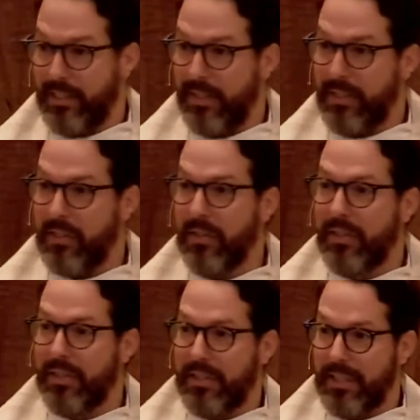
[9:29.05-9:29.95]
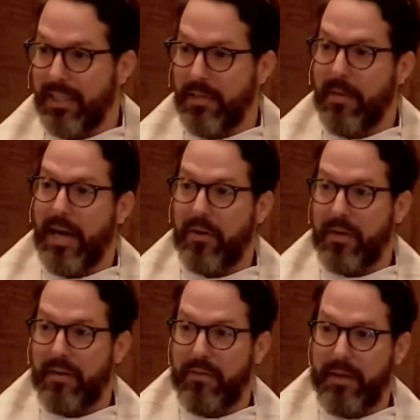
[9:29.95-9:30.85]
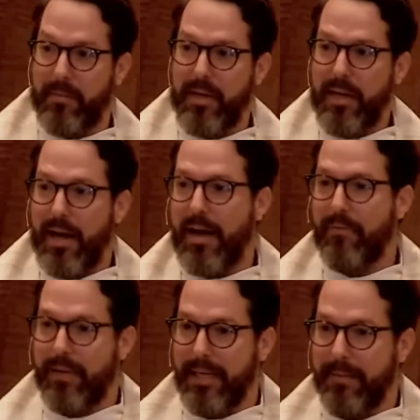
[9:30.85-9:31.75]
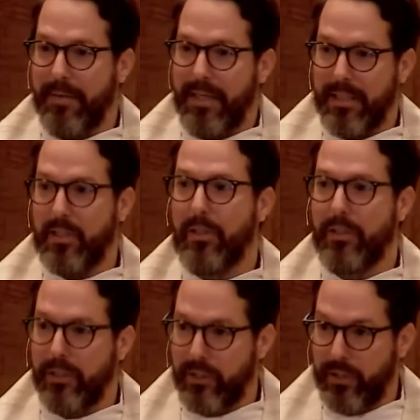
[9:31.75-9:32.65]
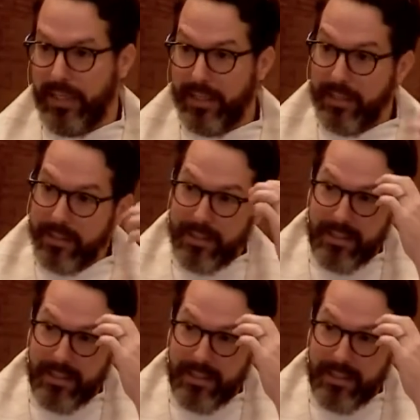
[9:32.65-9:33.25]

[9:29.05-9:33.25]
So the soldiers, in their mockery of him, offer him the soldier's drink,